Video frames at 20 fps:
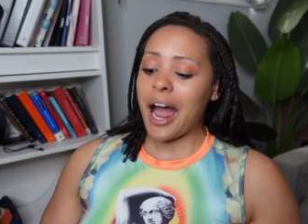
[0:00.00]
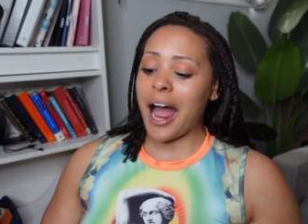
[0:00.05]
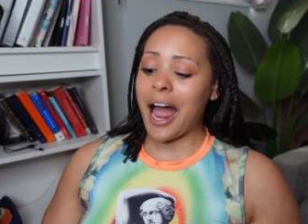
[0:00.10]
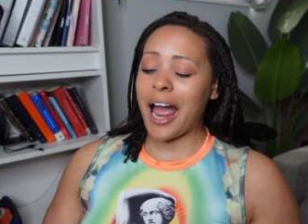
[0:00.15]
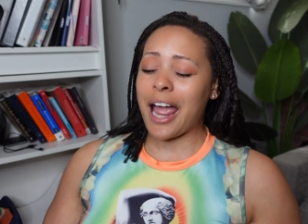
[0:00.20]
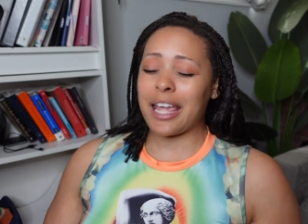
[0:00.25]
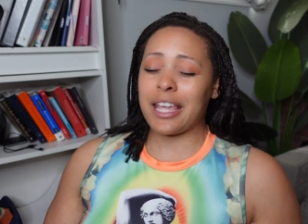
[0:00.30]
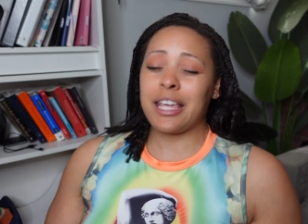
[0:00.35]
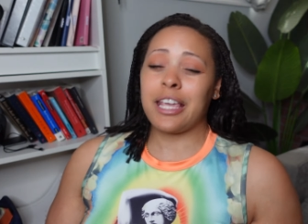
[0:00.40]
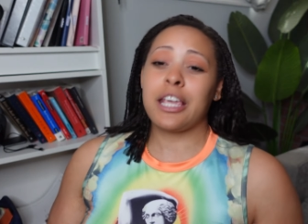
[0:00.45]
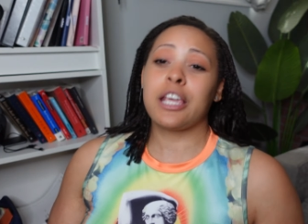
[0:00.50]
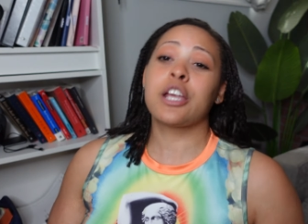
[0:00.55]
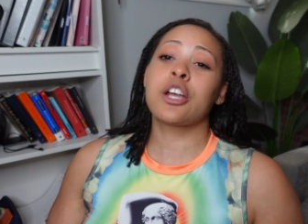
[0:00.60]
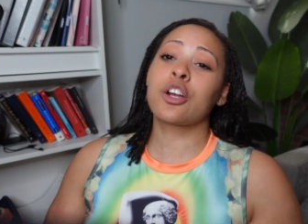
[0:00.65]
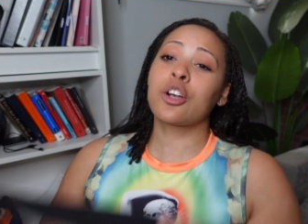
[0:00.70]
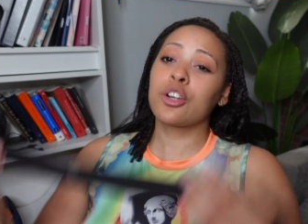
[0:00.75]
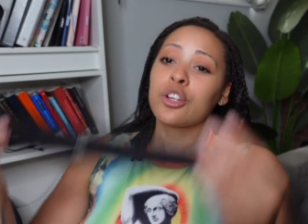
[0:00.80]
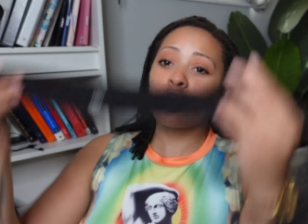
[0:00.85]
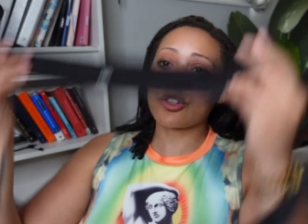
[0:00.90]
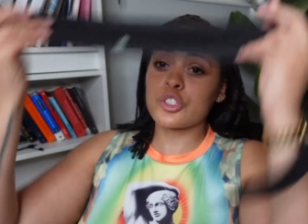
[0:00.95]
I
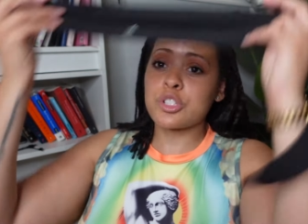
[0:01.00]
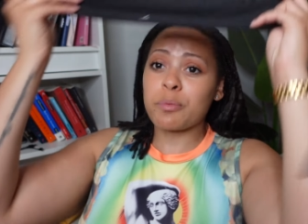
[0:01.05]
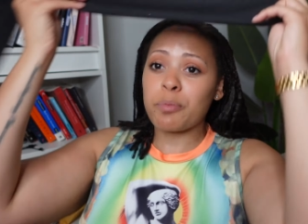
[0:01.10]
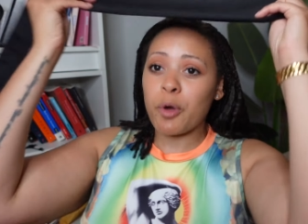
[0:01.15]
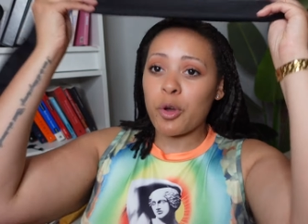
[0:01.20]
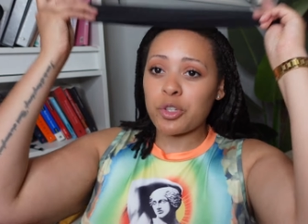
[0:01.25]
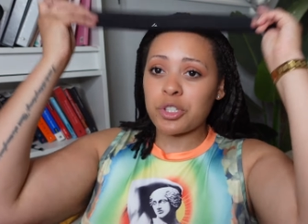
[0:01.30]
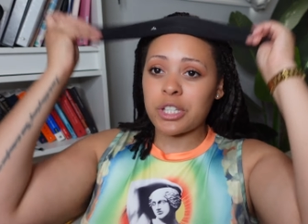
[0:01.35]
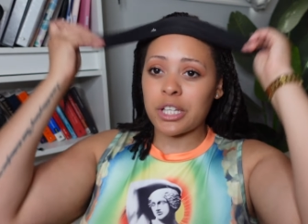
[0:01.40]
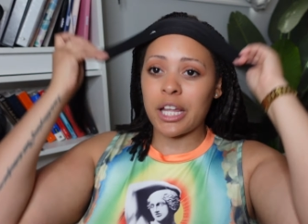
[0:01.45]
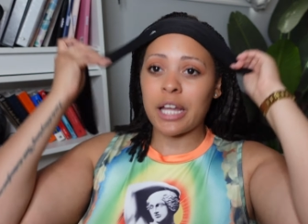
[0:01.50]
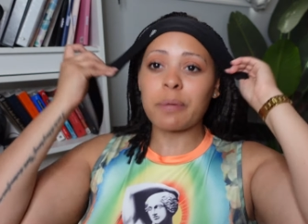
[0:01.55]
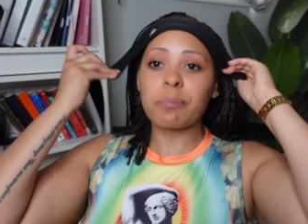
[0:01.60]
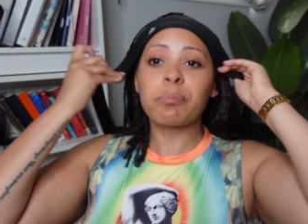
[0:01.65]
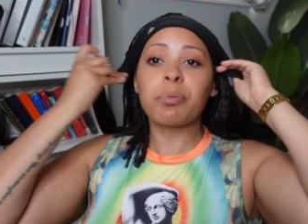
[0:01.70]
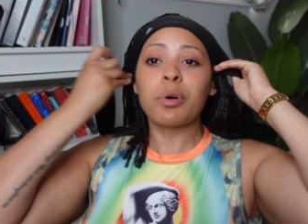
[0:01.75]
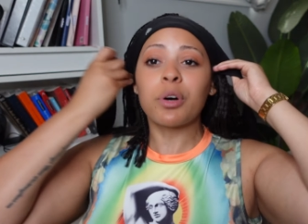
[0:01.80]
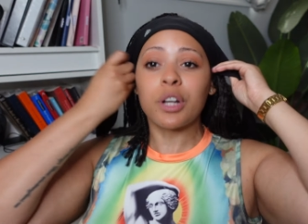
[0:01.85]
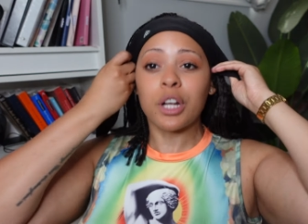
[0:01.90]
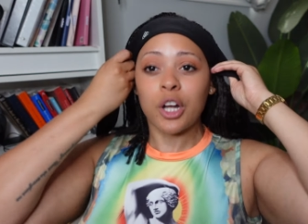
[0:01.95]
hear you're supposed to
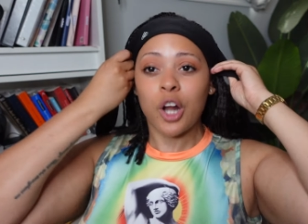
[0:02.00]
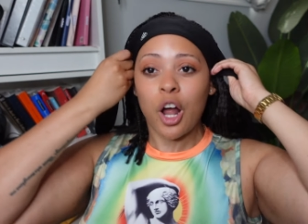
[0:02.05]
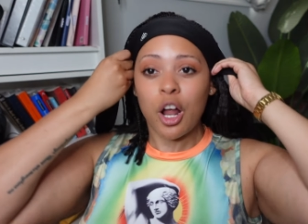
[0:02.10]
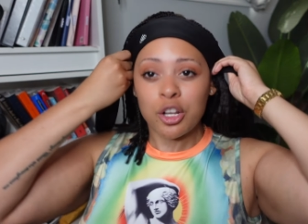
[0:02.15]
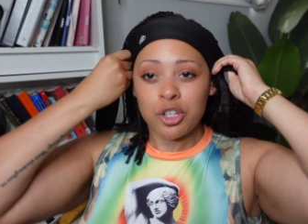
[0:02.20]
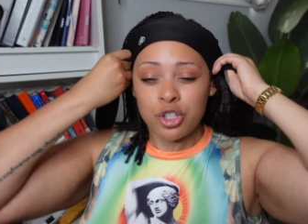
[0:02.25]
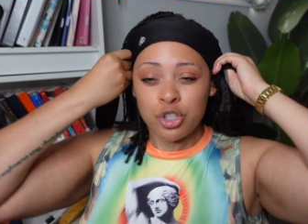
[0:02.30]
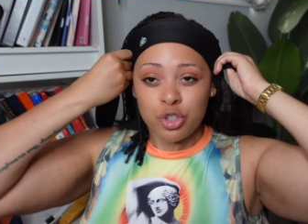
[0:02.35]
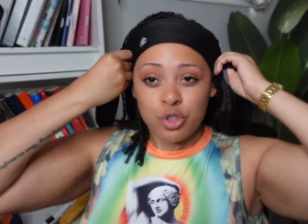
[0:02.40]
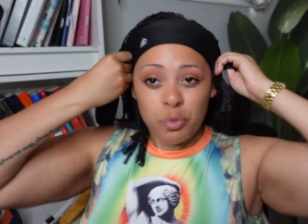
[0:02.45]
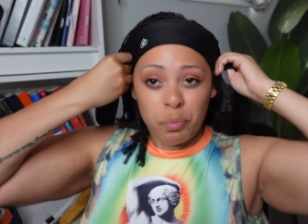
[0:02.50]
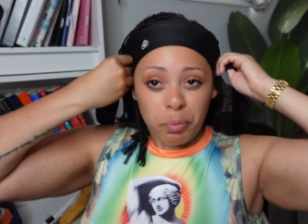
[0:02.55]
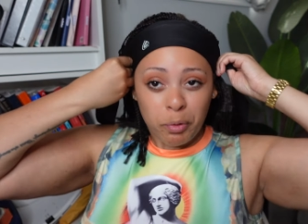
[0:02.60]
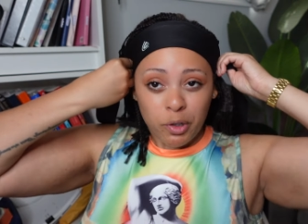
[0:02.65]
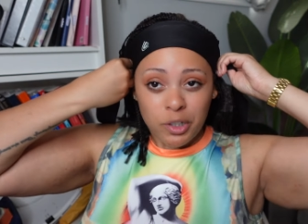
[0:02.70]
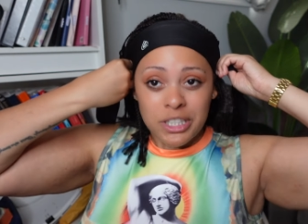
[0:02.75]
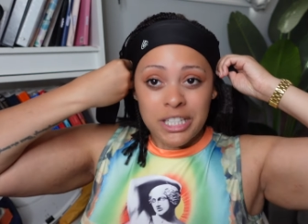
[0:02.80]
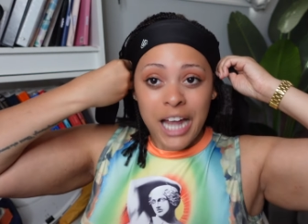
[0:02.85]
like put it on super